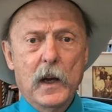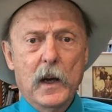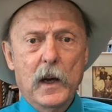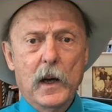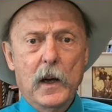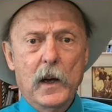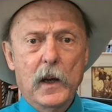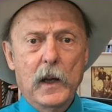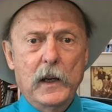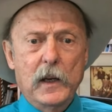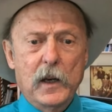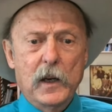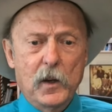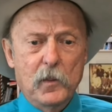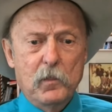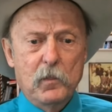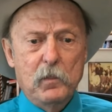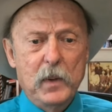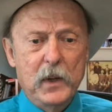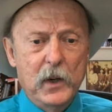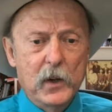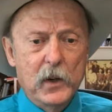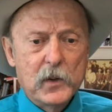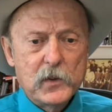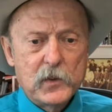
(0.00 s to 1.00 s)
and it
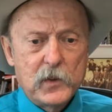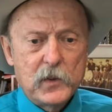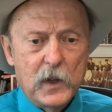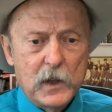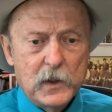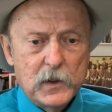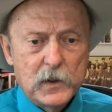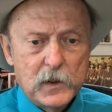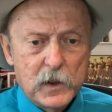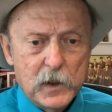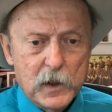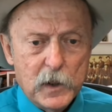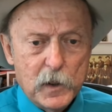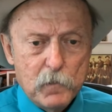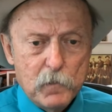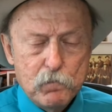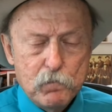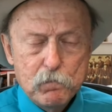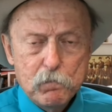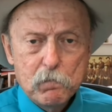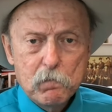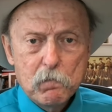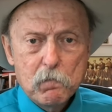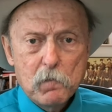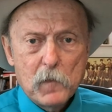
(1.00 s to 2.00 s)
appears that
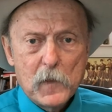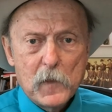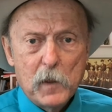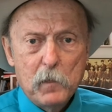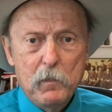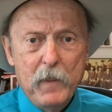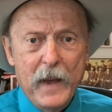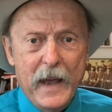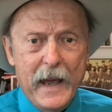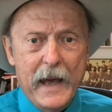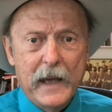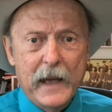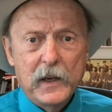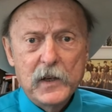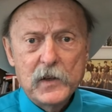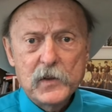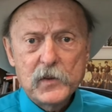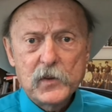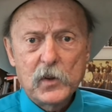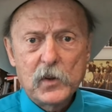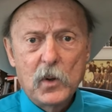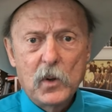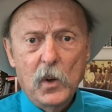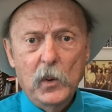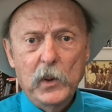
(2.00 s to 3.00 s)
Bat
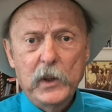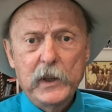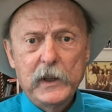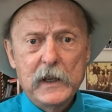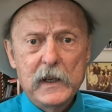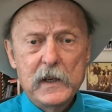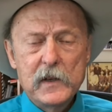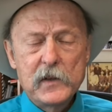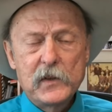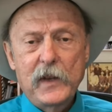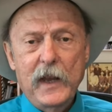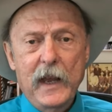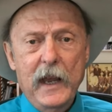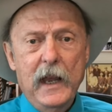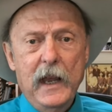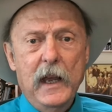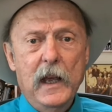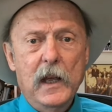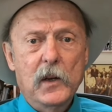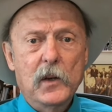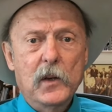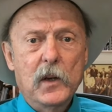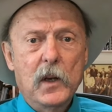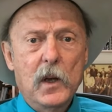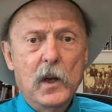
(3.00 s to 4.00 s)
is holding his
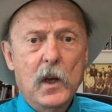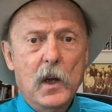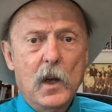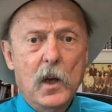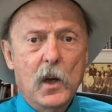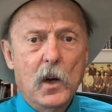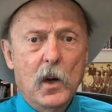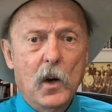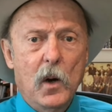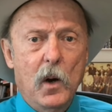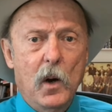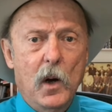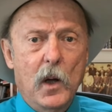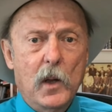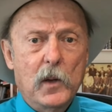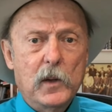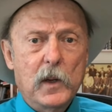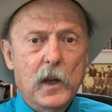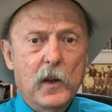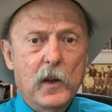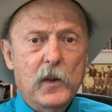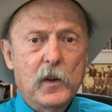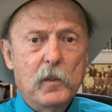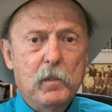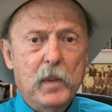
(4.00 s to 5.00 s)
hand
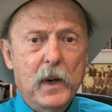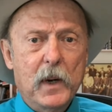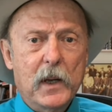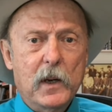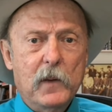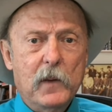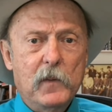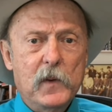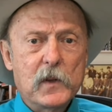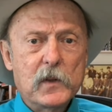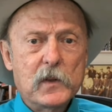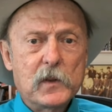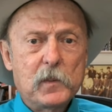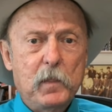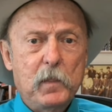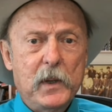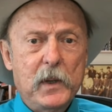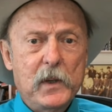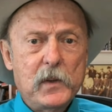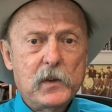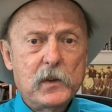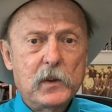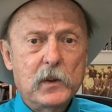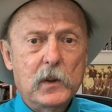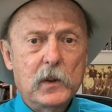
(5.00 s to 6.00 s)
on the butt of his
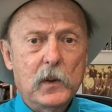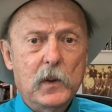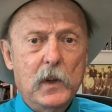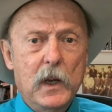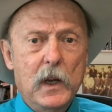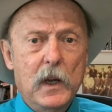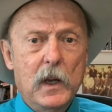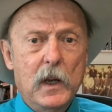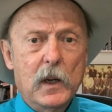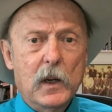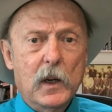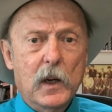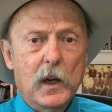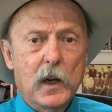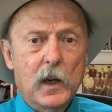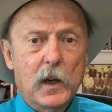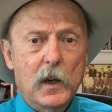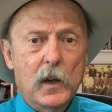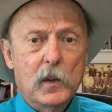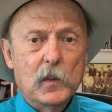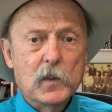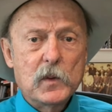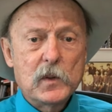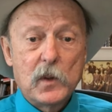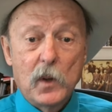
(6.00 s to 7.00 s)
pistol.
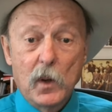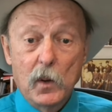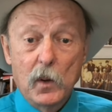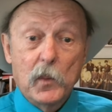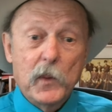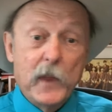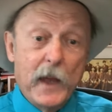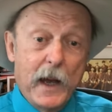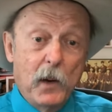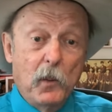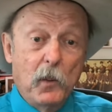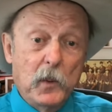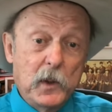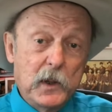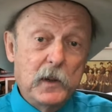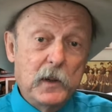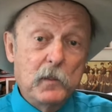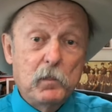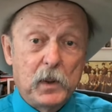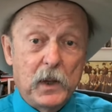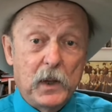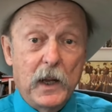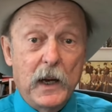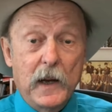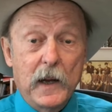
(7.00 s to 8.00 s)
So that would
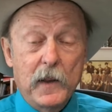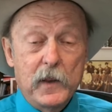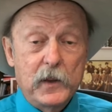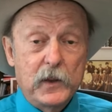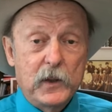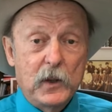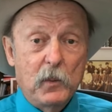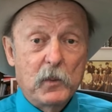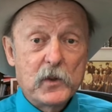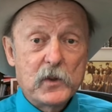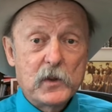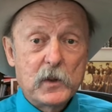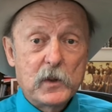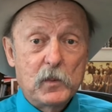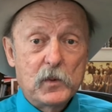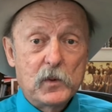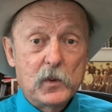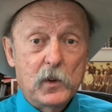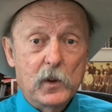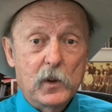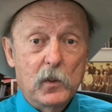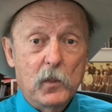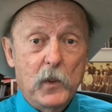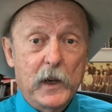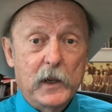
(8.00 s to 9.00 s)
imply that there was some
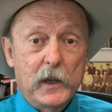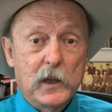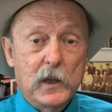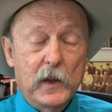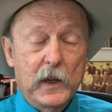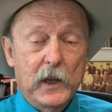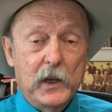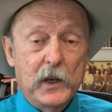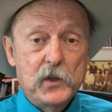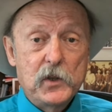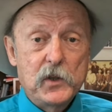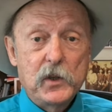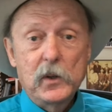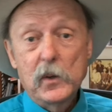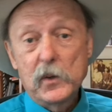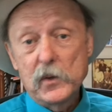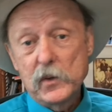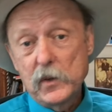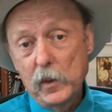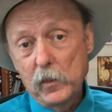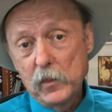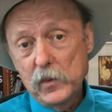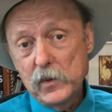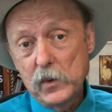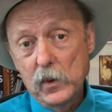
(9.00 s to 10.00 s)
sort of regulation or
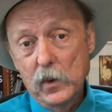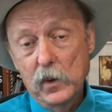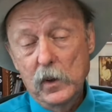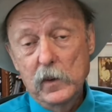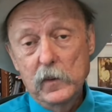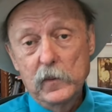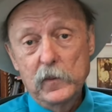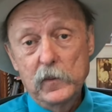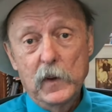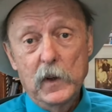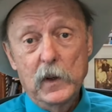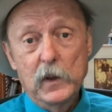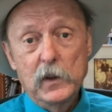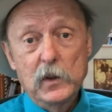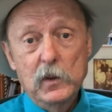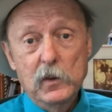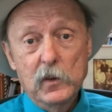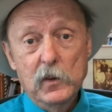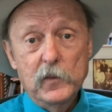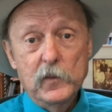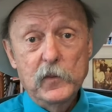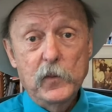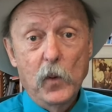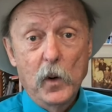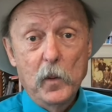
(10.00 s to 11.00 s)
some sort of
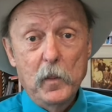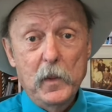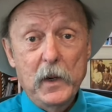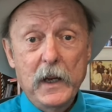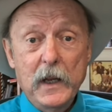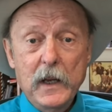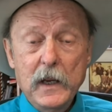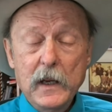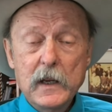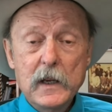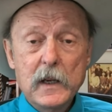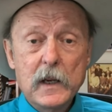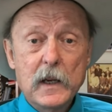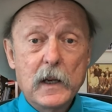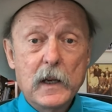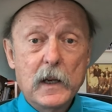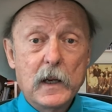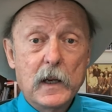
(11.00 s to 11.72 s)
uniformity